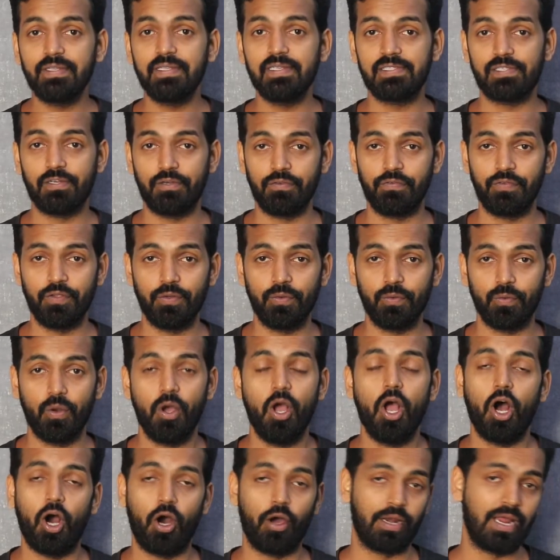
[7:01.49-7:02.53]
this review
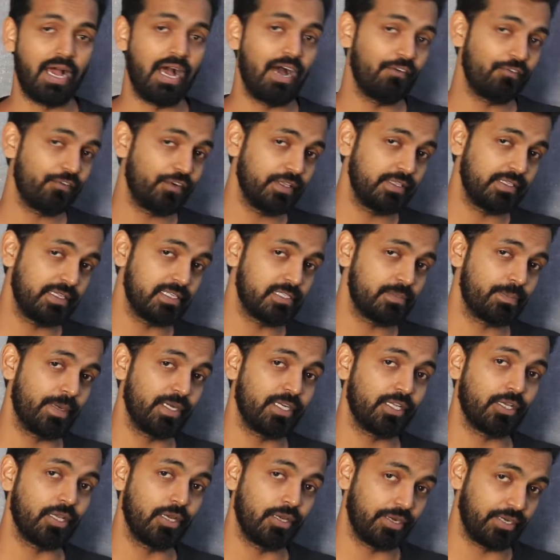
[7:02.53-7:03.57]
or after this
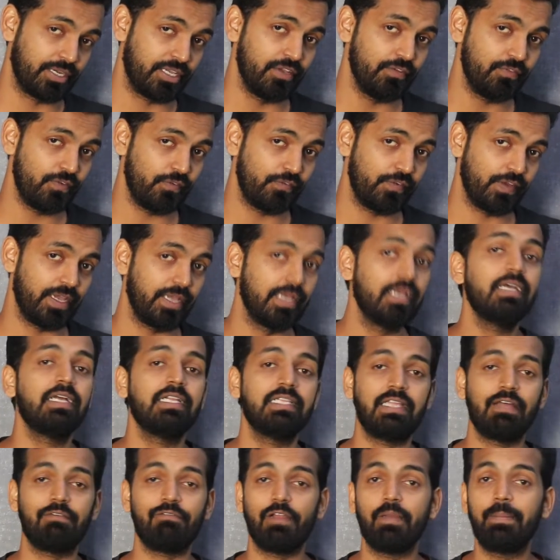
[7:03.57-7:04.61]
particular giveaway,
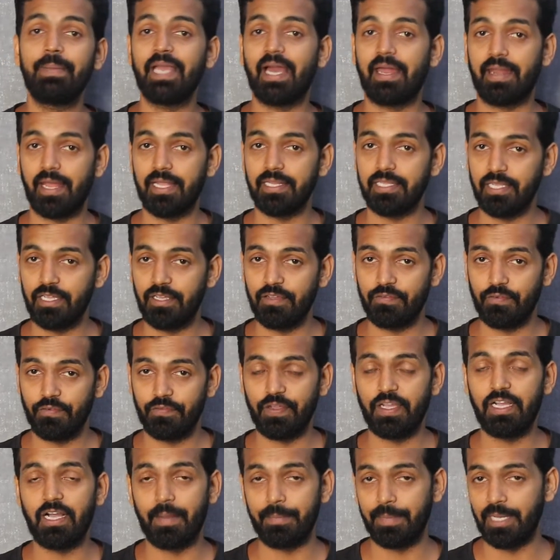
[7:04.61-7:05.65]
there will be another
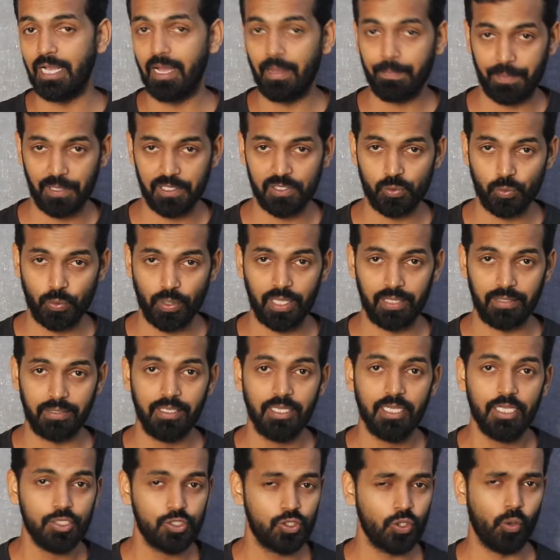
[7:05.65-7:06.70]
giveaway coming up as well.
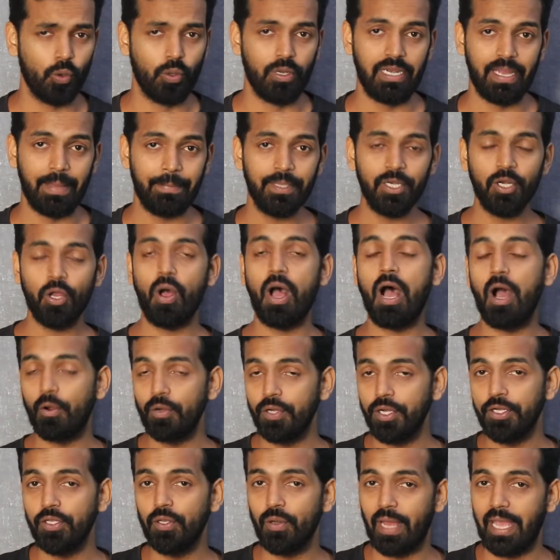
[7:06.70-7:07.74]
So let me know, how
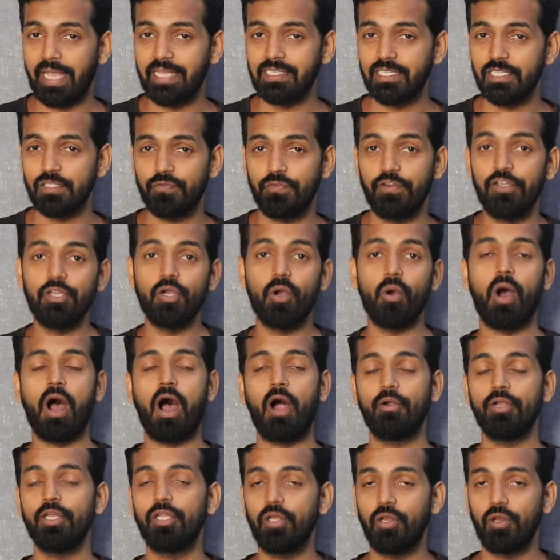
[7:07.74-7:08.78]
did you like this video,
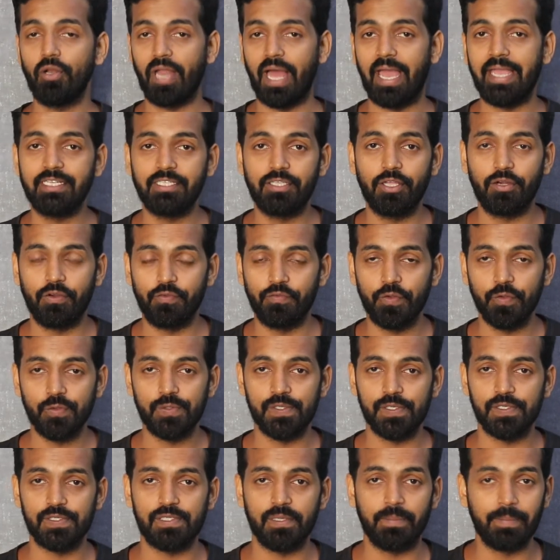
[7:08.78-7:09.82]
how did you like the review
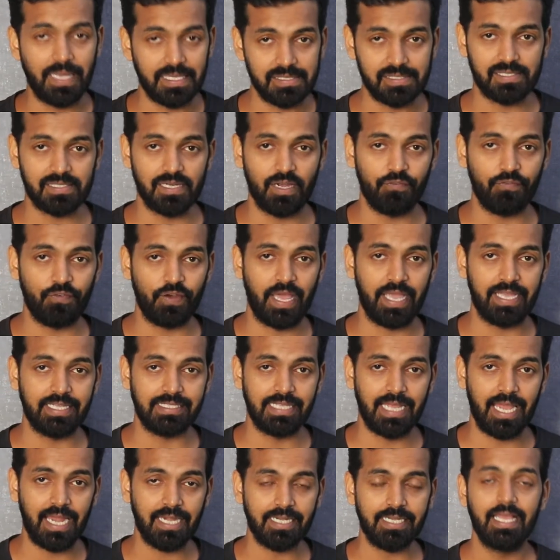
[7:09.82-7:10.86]
system and stuff like
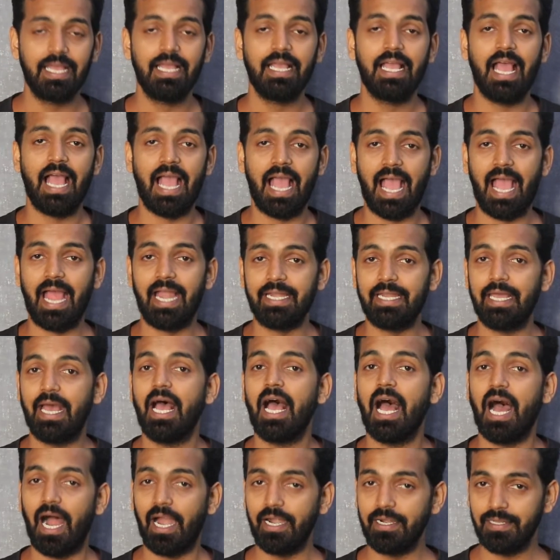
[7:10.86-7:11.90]
that. And
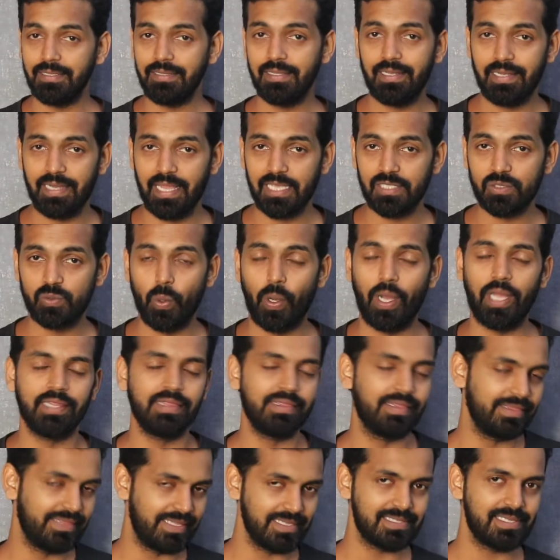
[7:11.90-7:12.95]
until the next
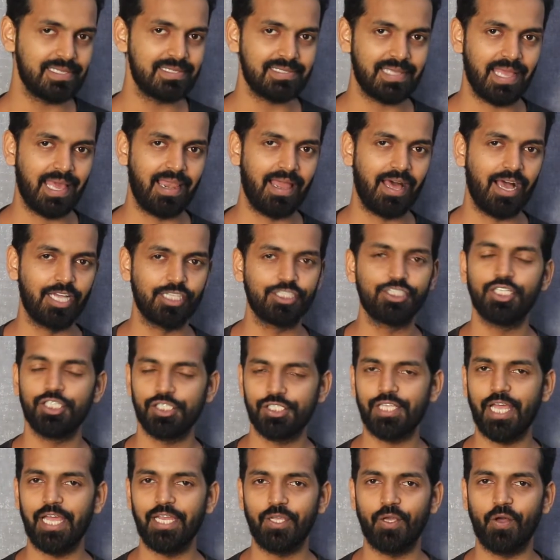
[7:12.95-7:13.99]
one, this is Kailash
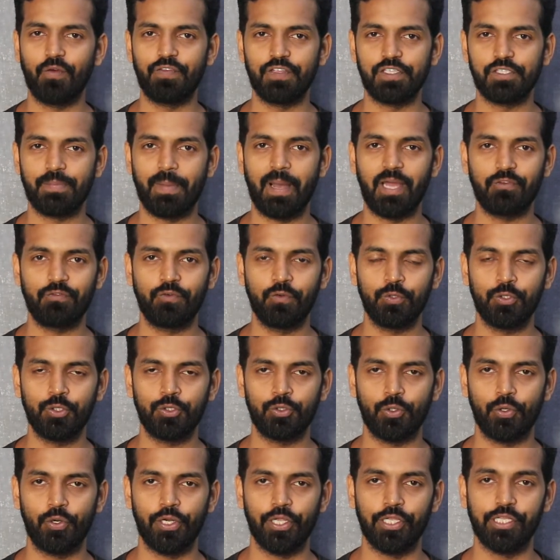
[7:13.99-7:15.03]
signing off at Smartphone
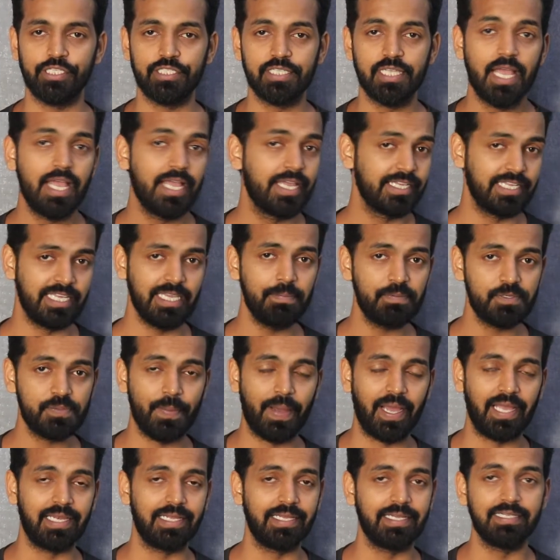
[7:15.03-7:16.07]
Tutorials. Keep
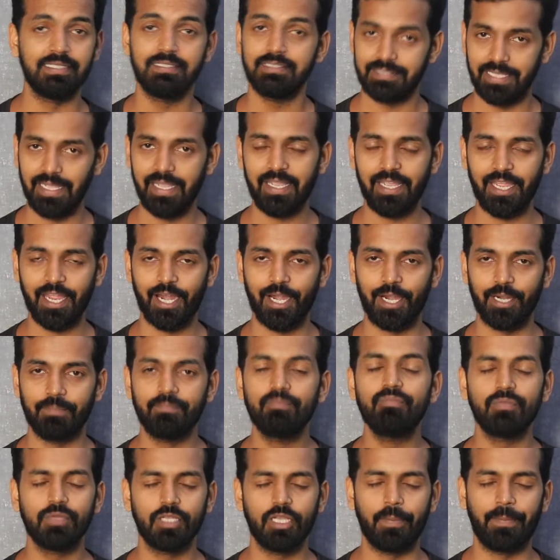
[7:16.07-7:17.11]
smiling, take care,
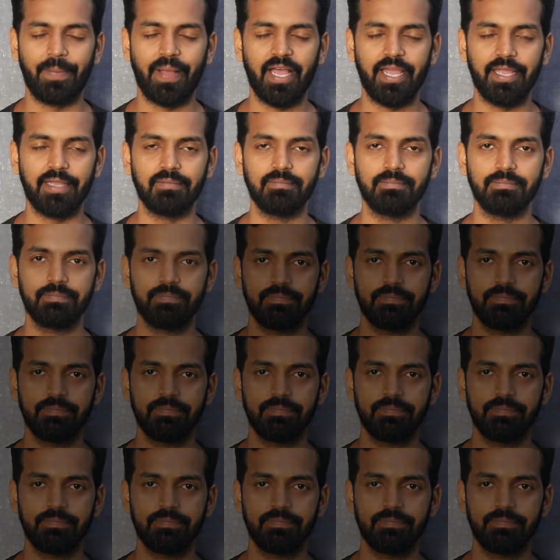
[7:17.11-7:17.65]
goodbye.